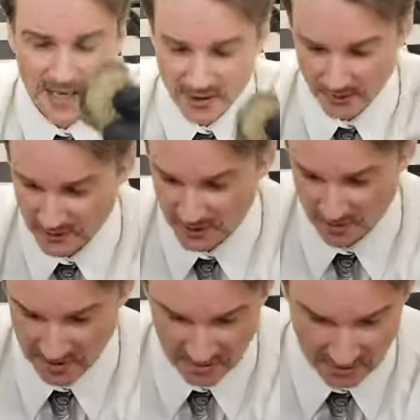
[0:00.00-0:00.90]
I don't know,
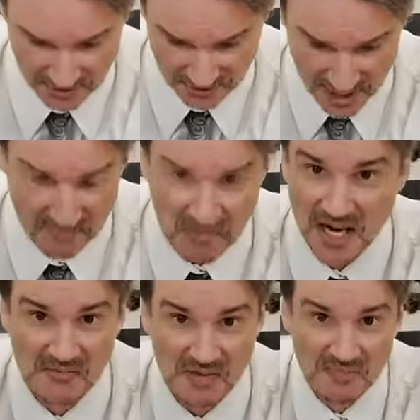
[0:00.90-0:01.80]
someone who has a lot of
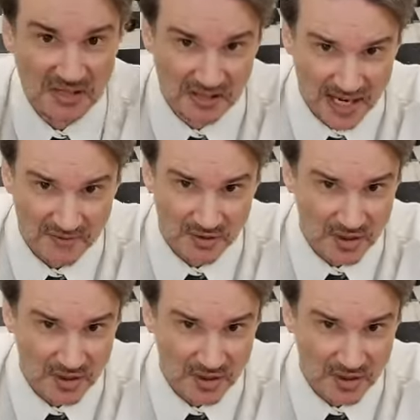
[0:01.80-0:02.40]
money maybe can have